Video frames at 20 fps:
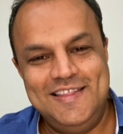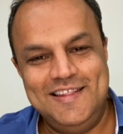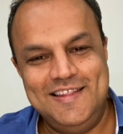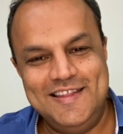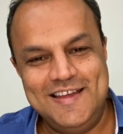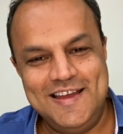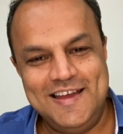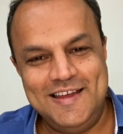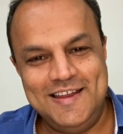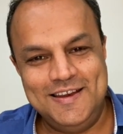
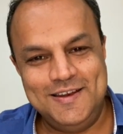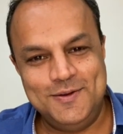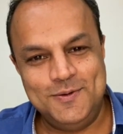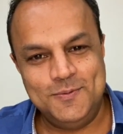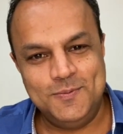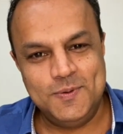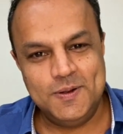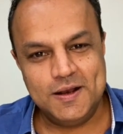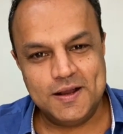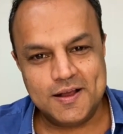
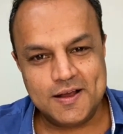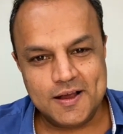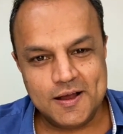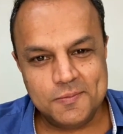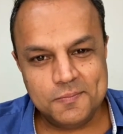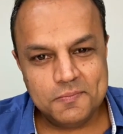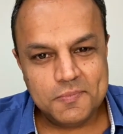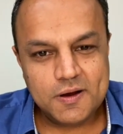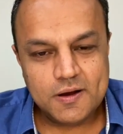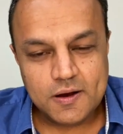Then will
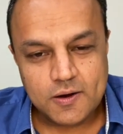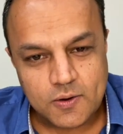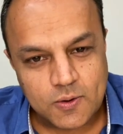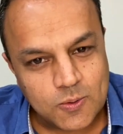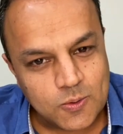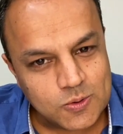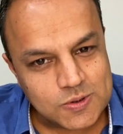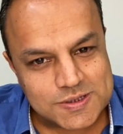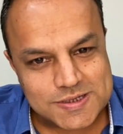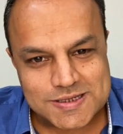come a
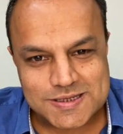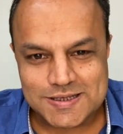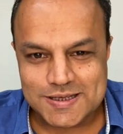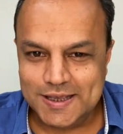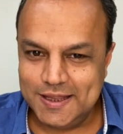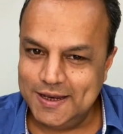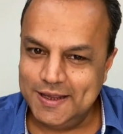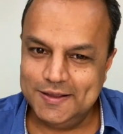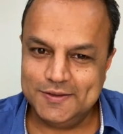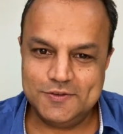whole
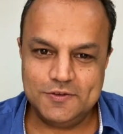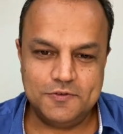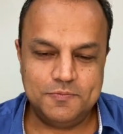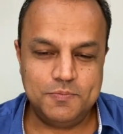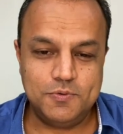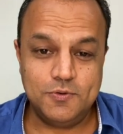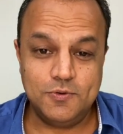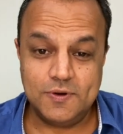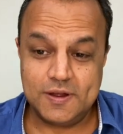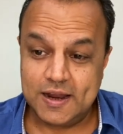series of
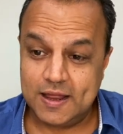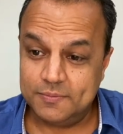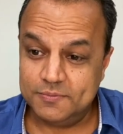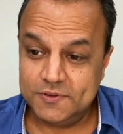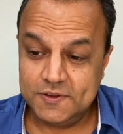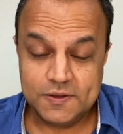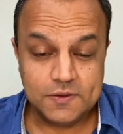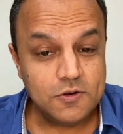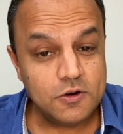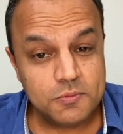
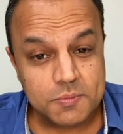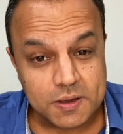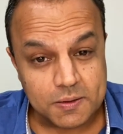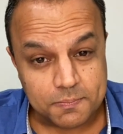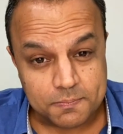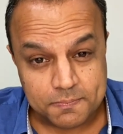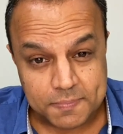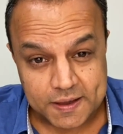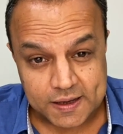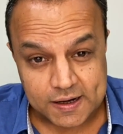programs. This is going to be
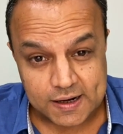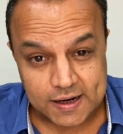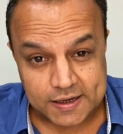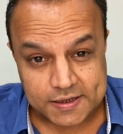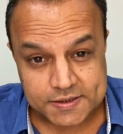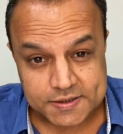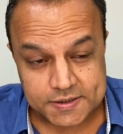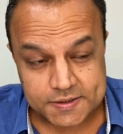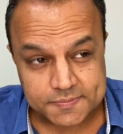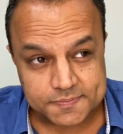a big
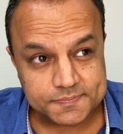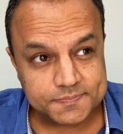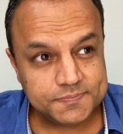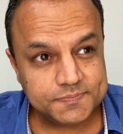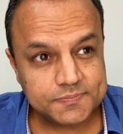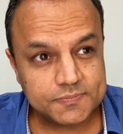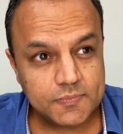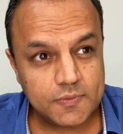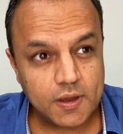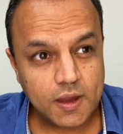lecture.
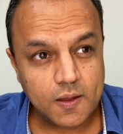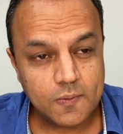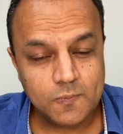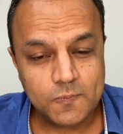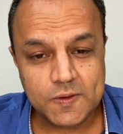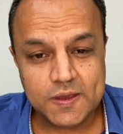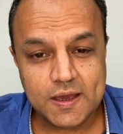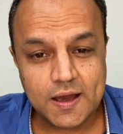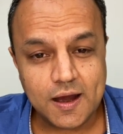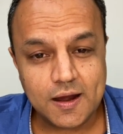
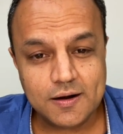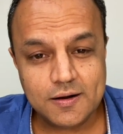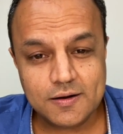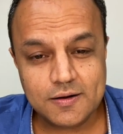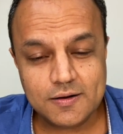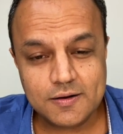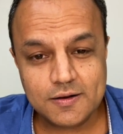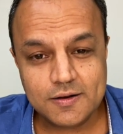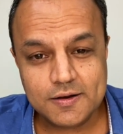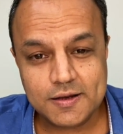We
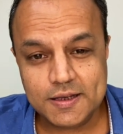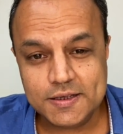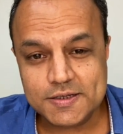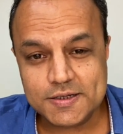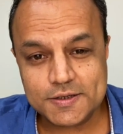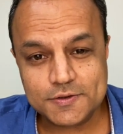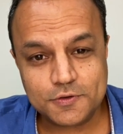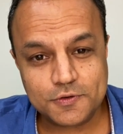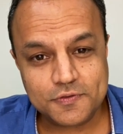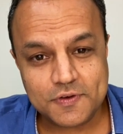are
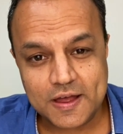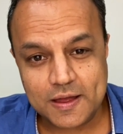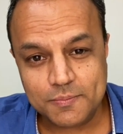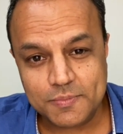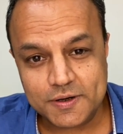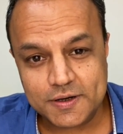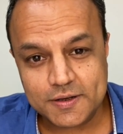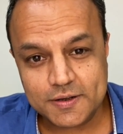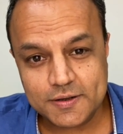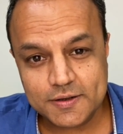creatures of
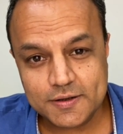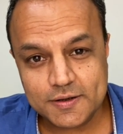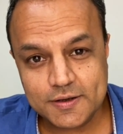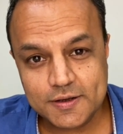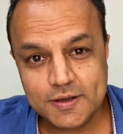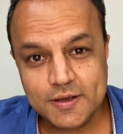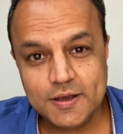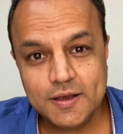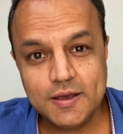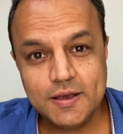habit.
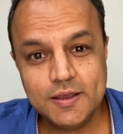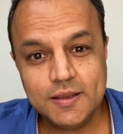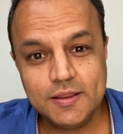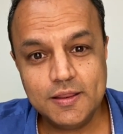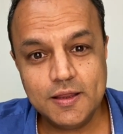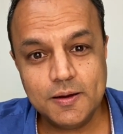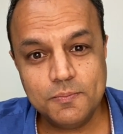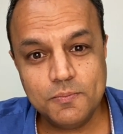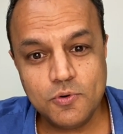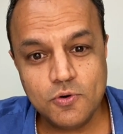
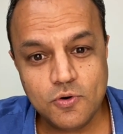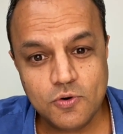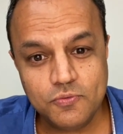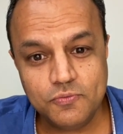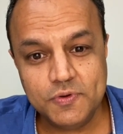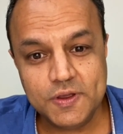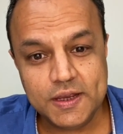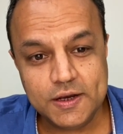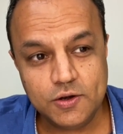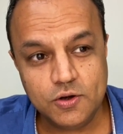The more
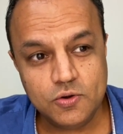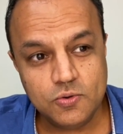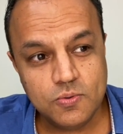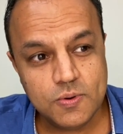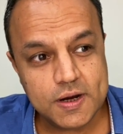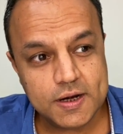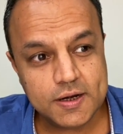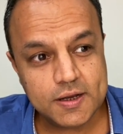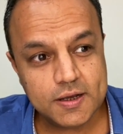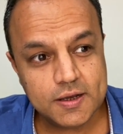we do
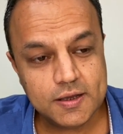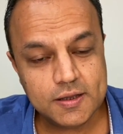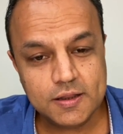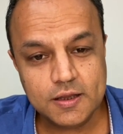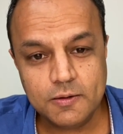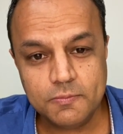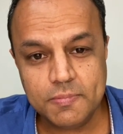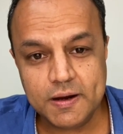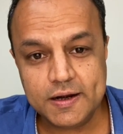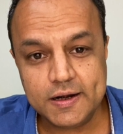it,
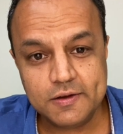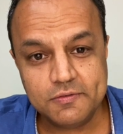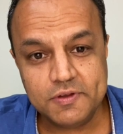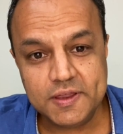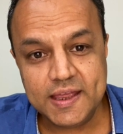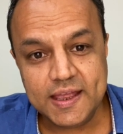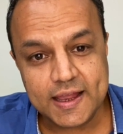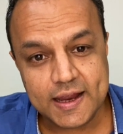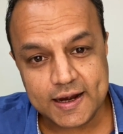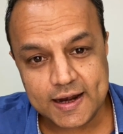the better
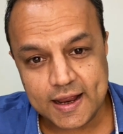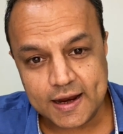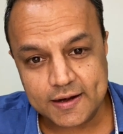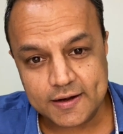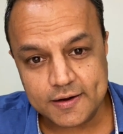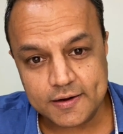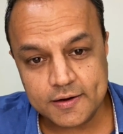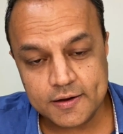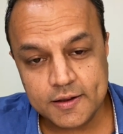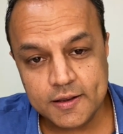we get
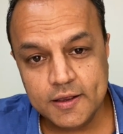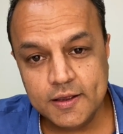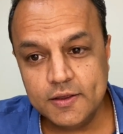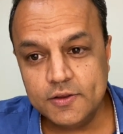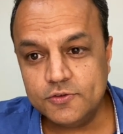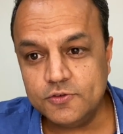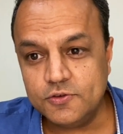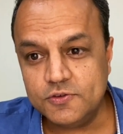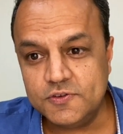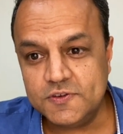at it.
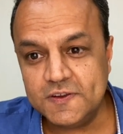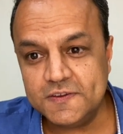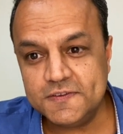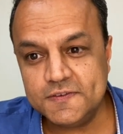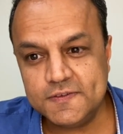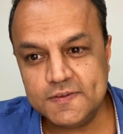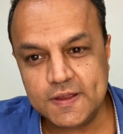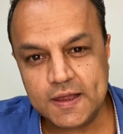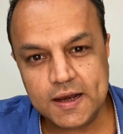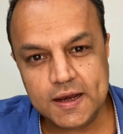So
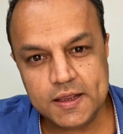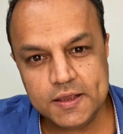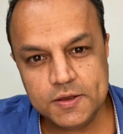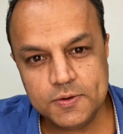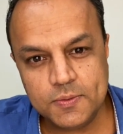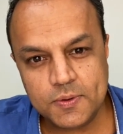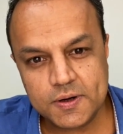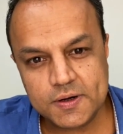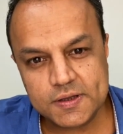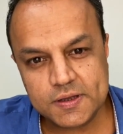just telling you
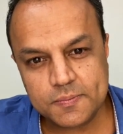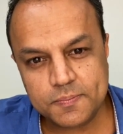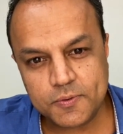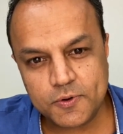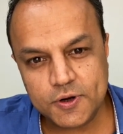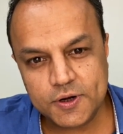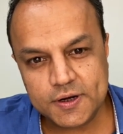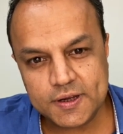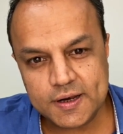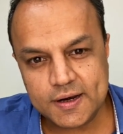what is a
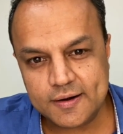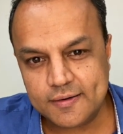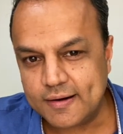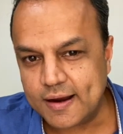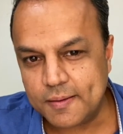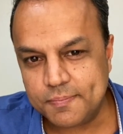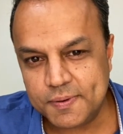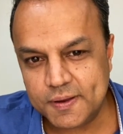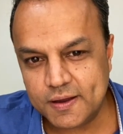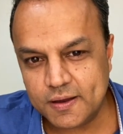pointer and
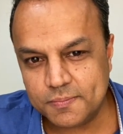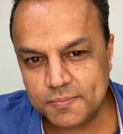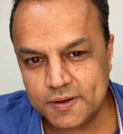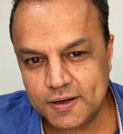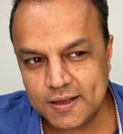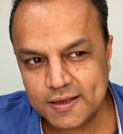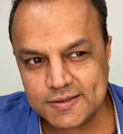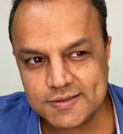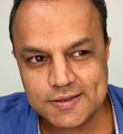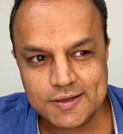wrapping up the
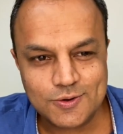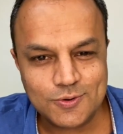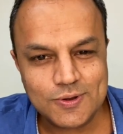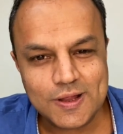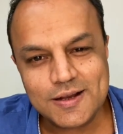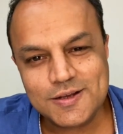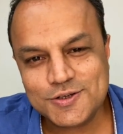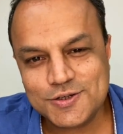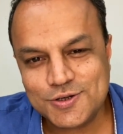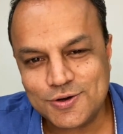lecture, know
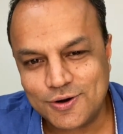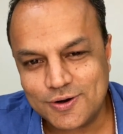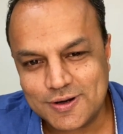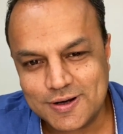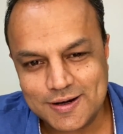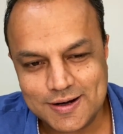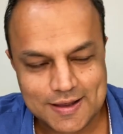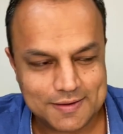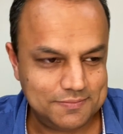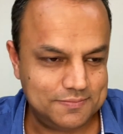that
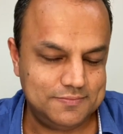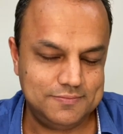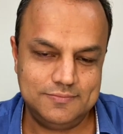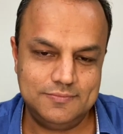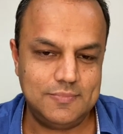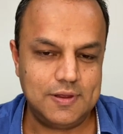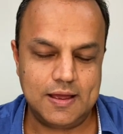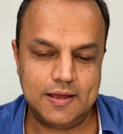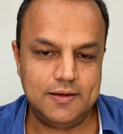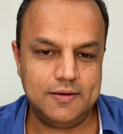shortcut.
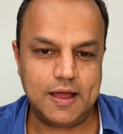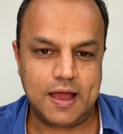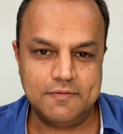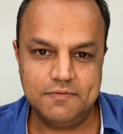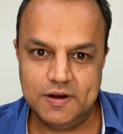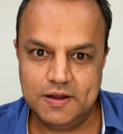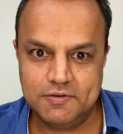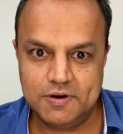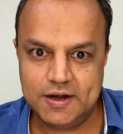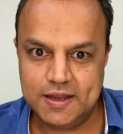I've
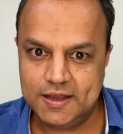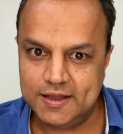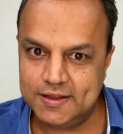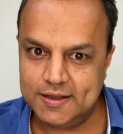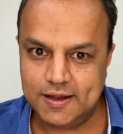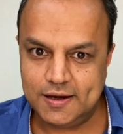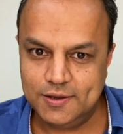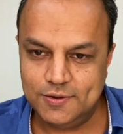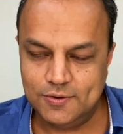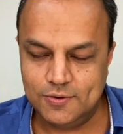never taken
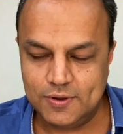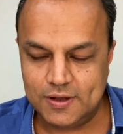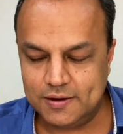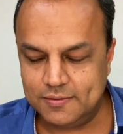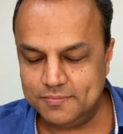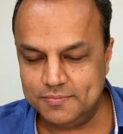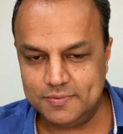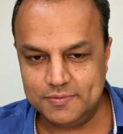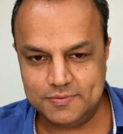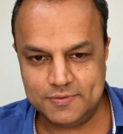that, you know
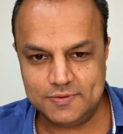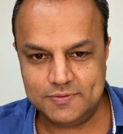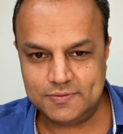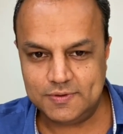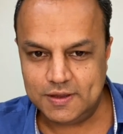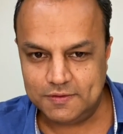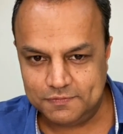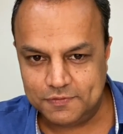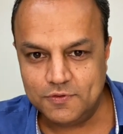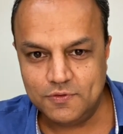that.
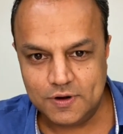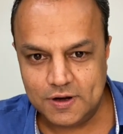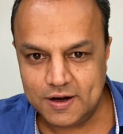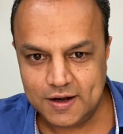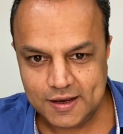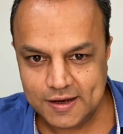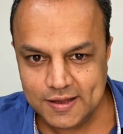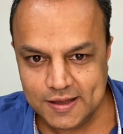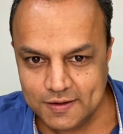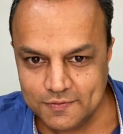If you
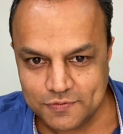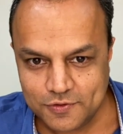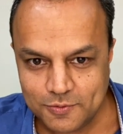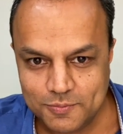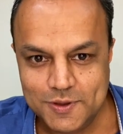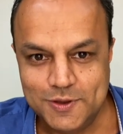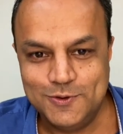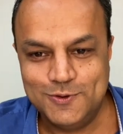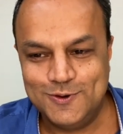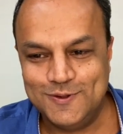learned anything from
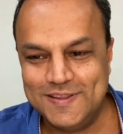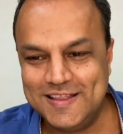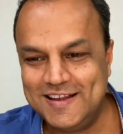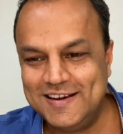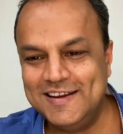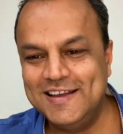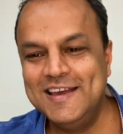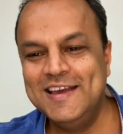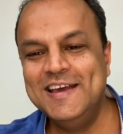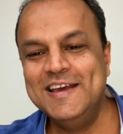me, you know
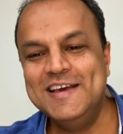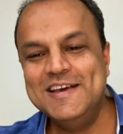that.